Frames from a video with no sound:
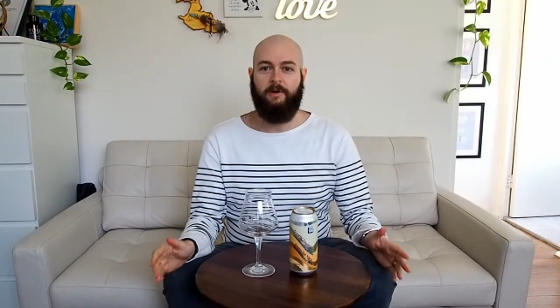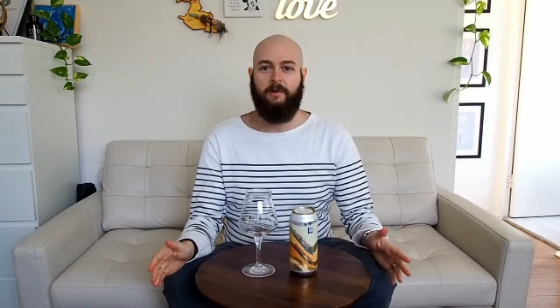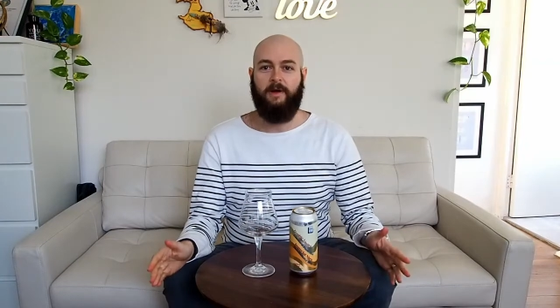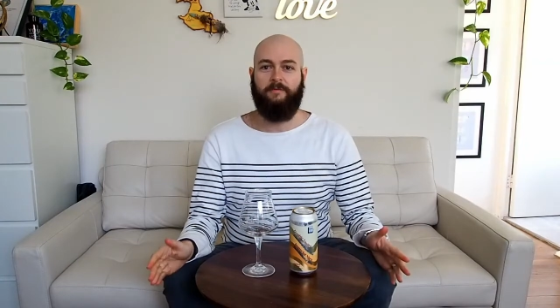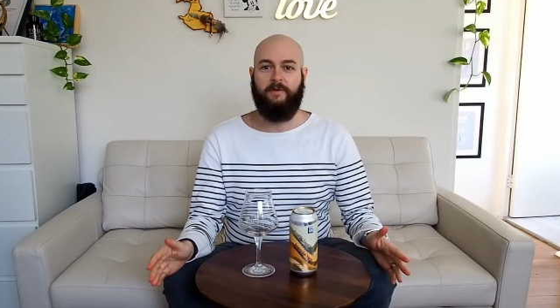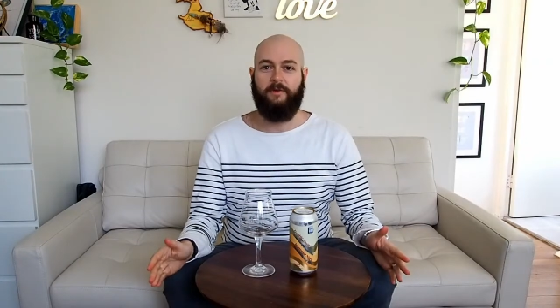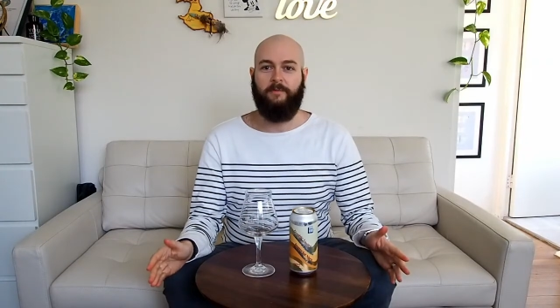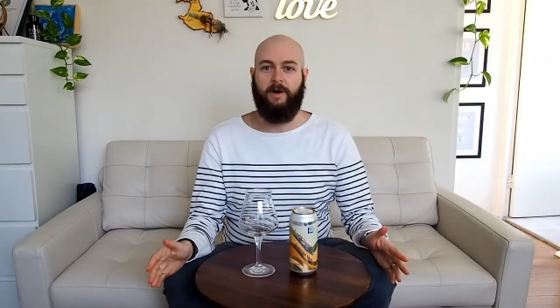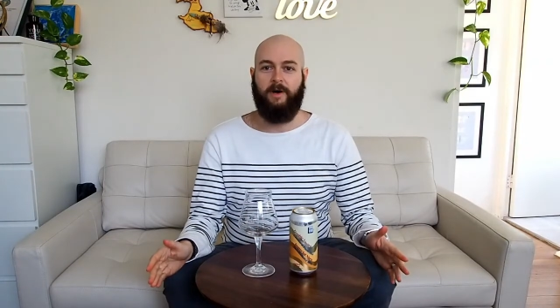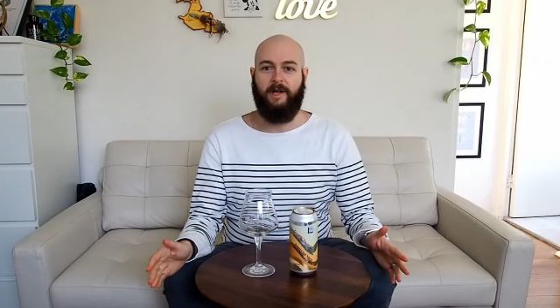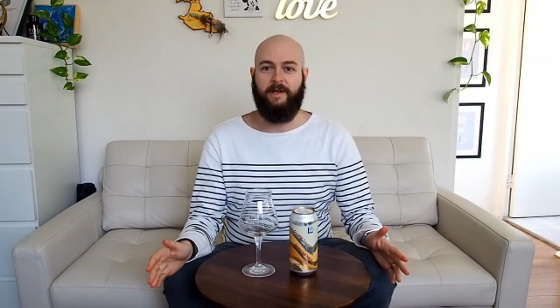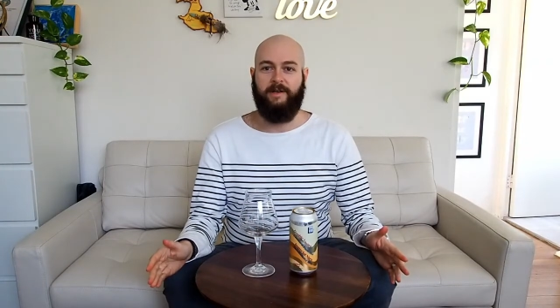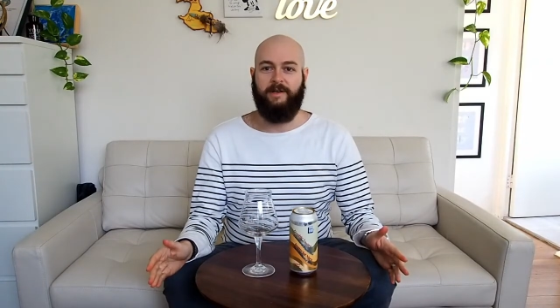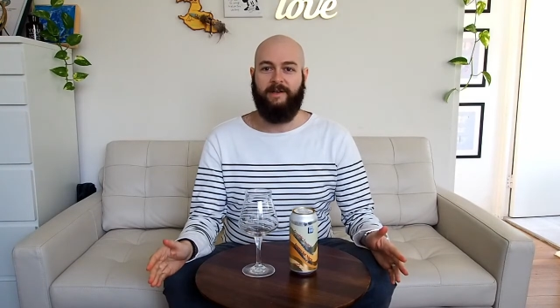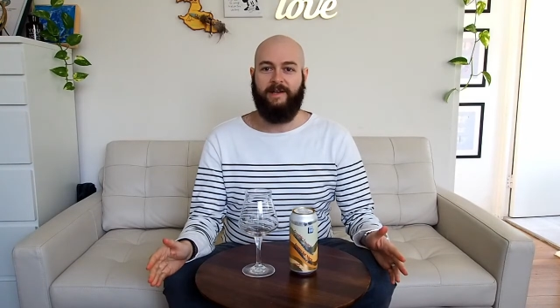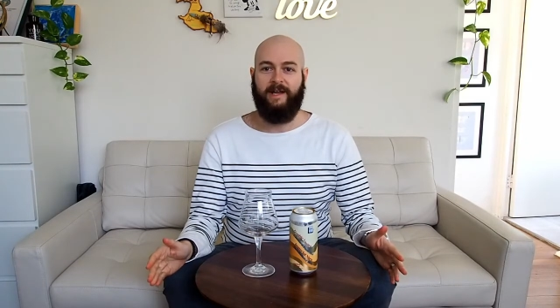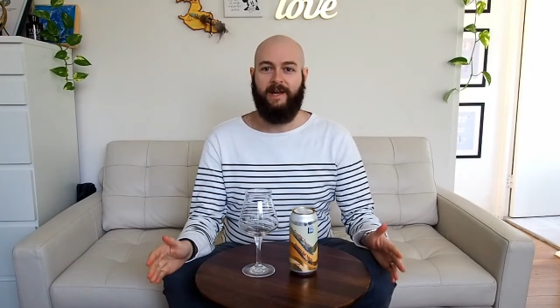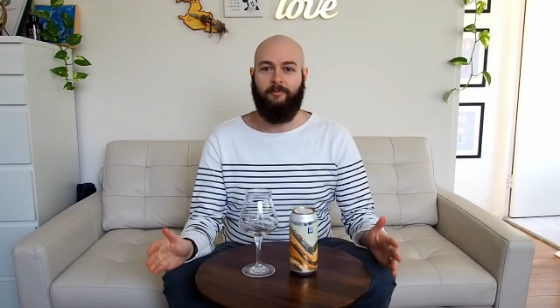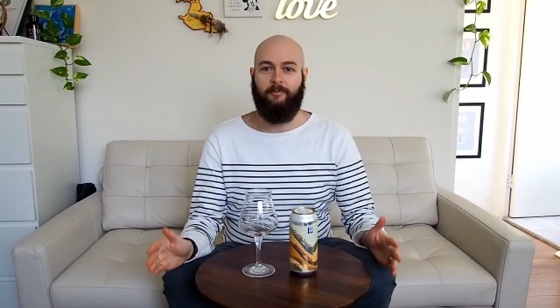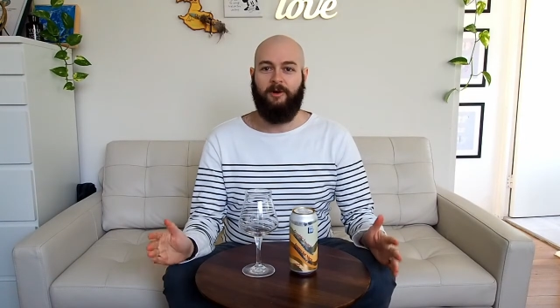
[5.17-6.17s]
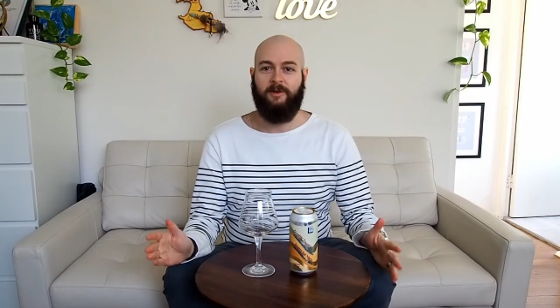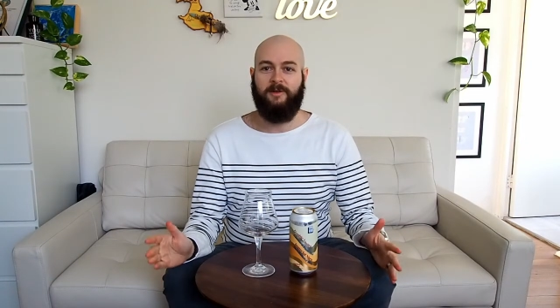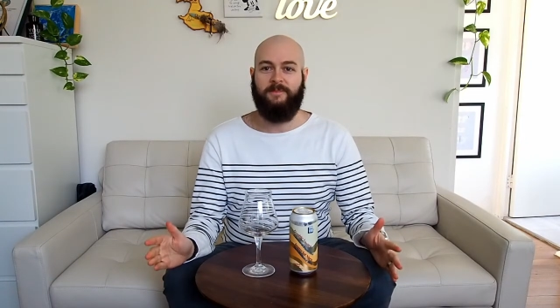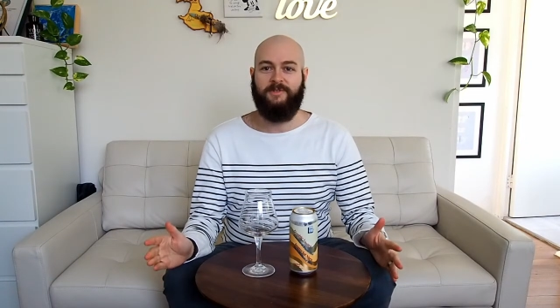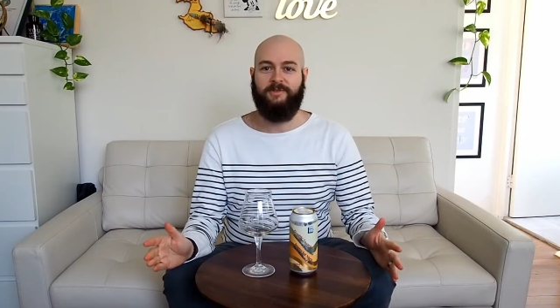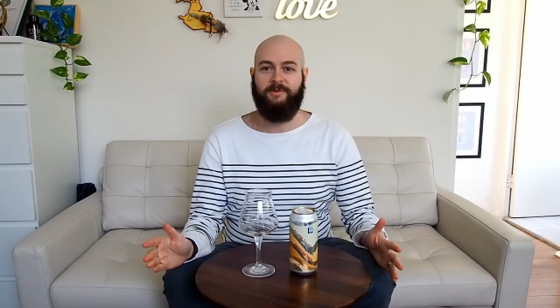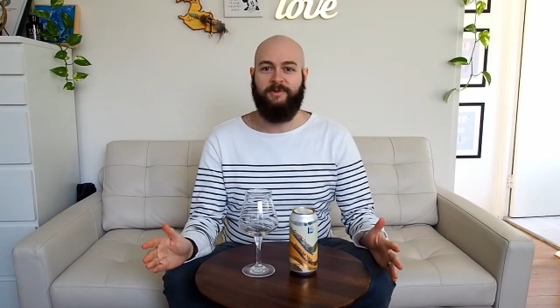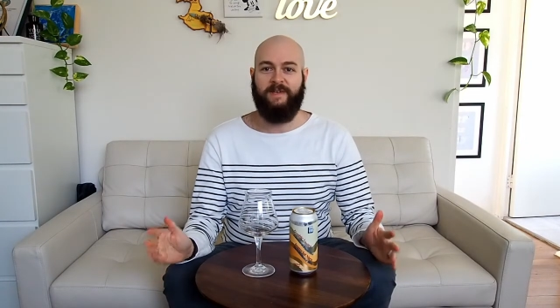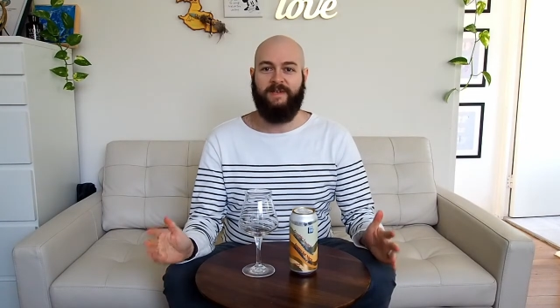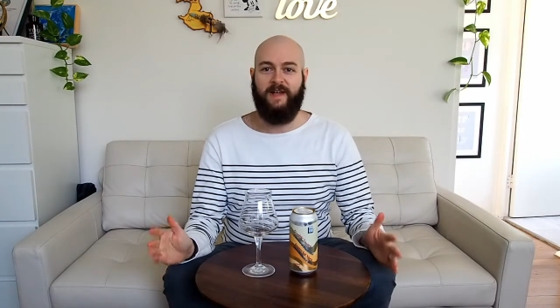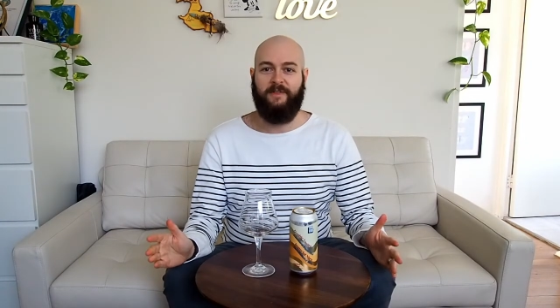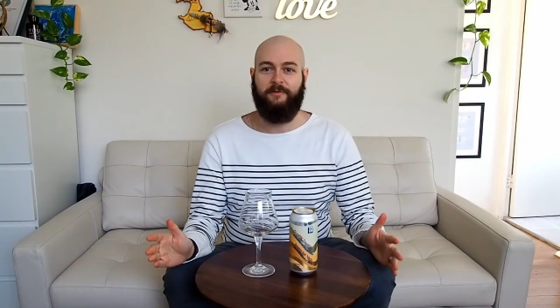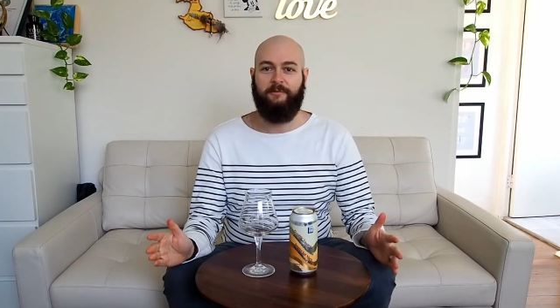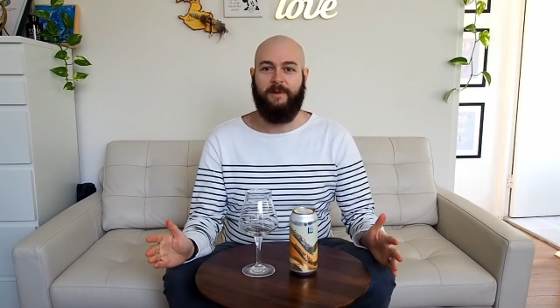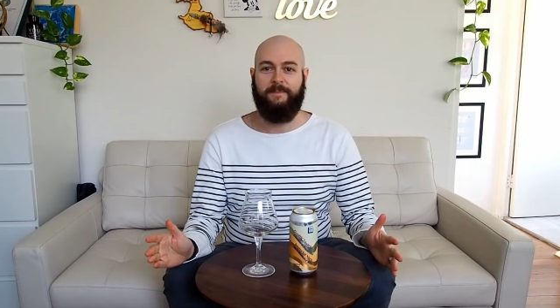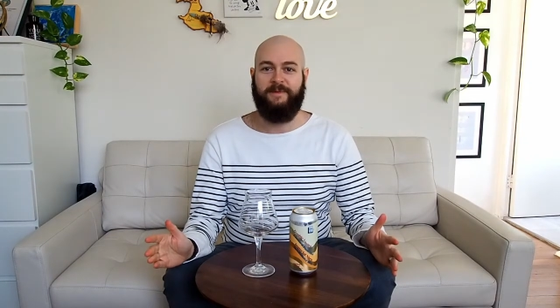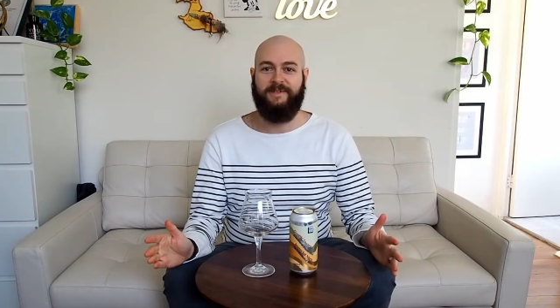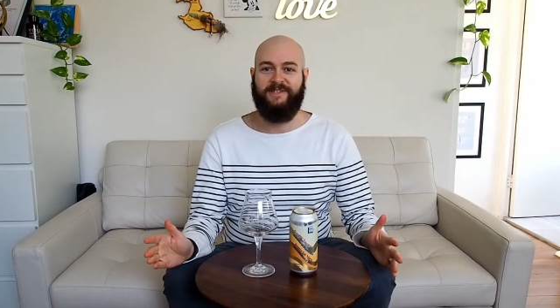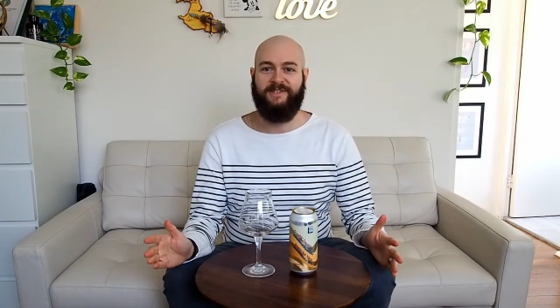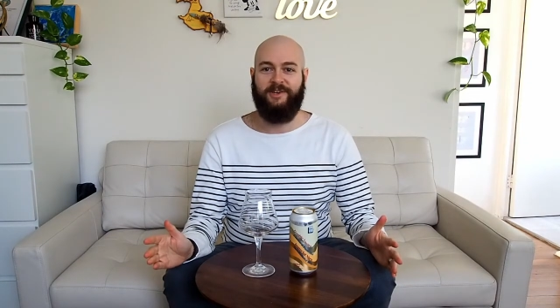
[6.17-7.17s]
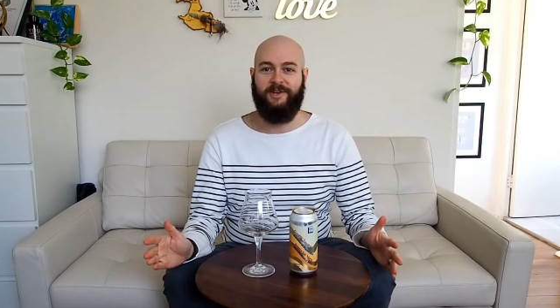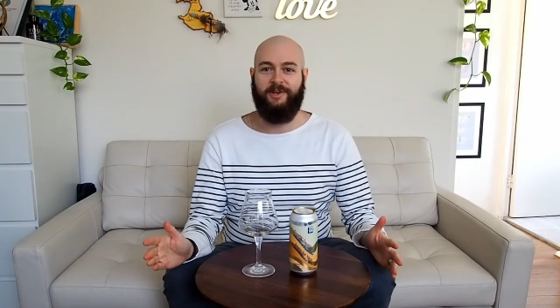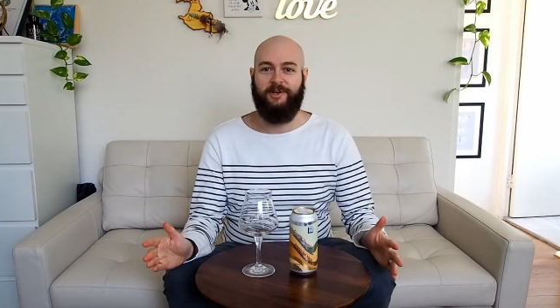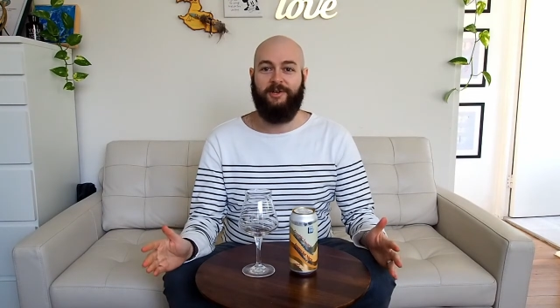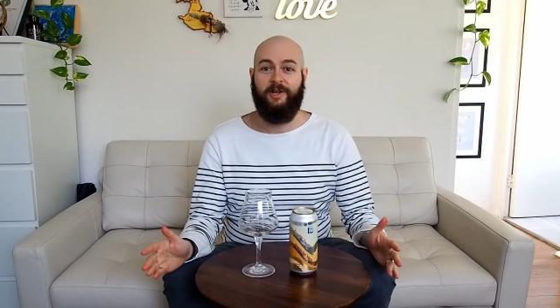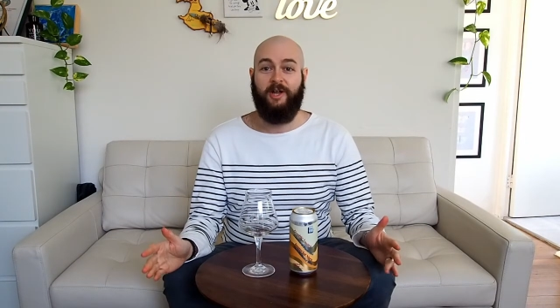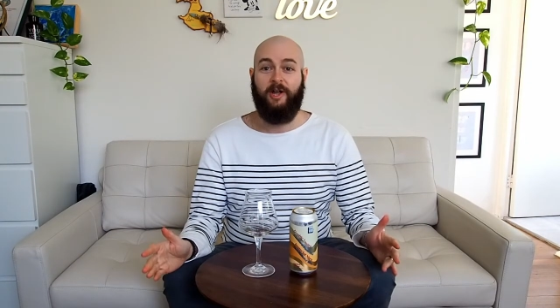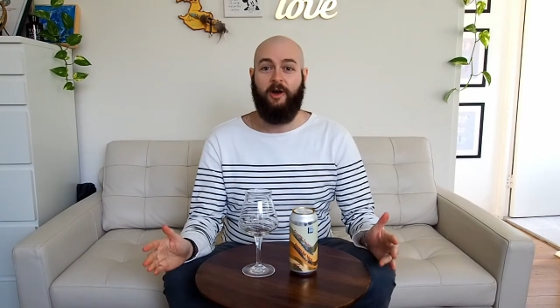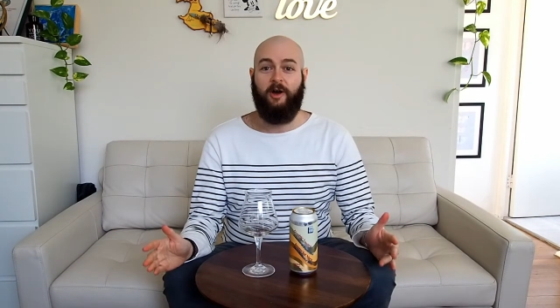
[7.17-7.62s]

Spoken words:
everyone, and welcome to another episode